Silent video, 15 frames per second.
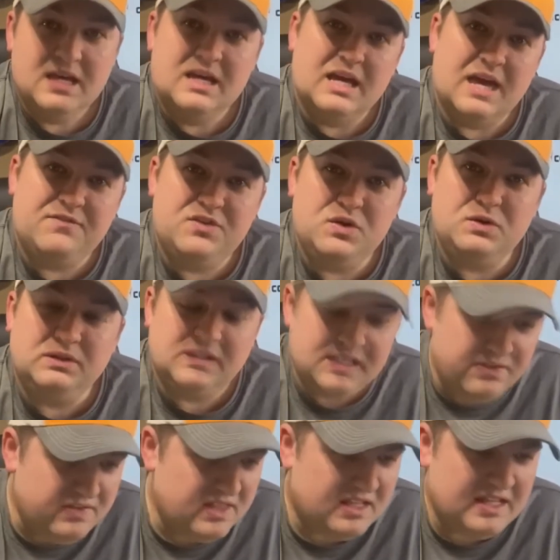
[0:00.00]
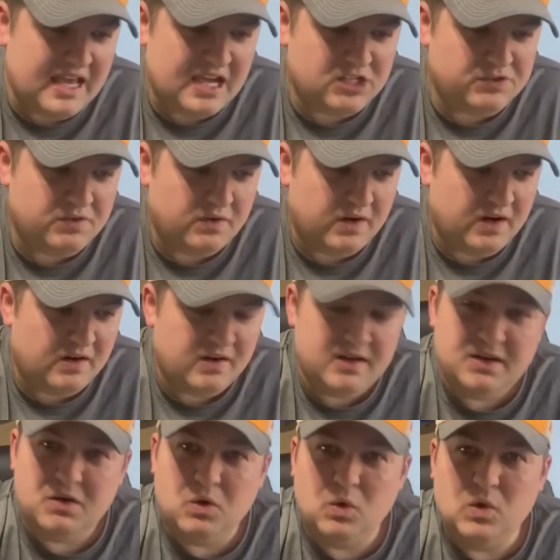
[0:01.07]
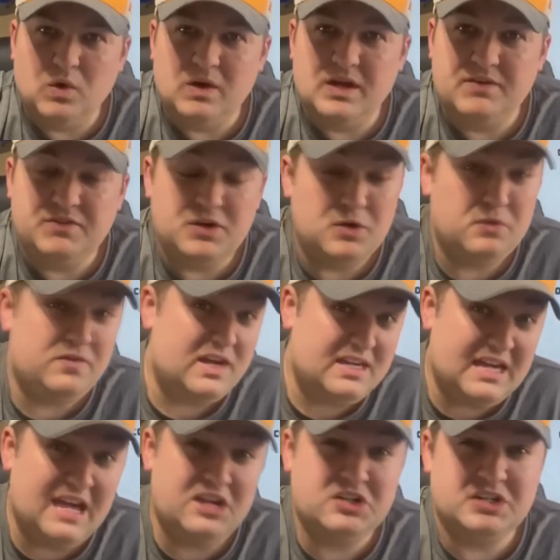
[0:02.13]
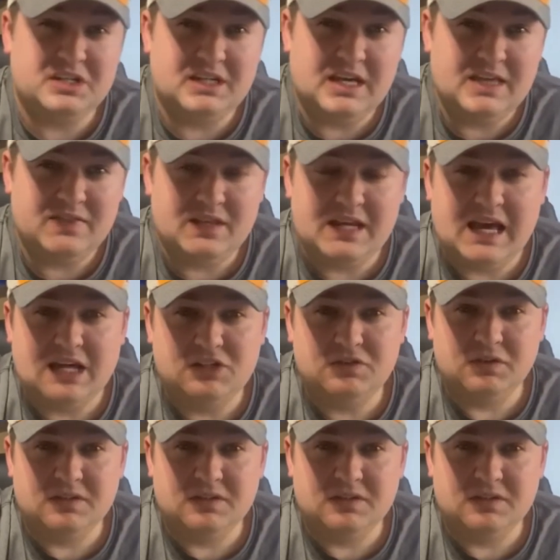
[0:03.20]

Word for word: If you live in the Nashville area or if you vacation in the Nashville,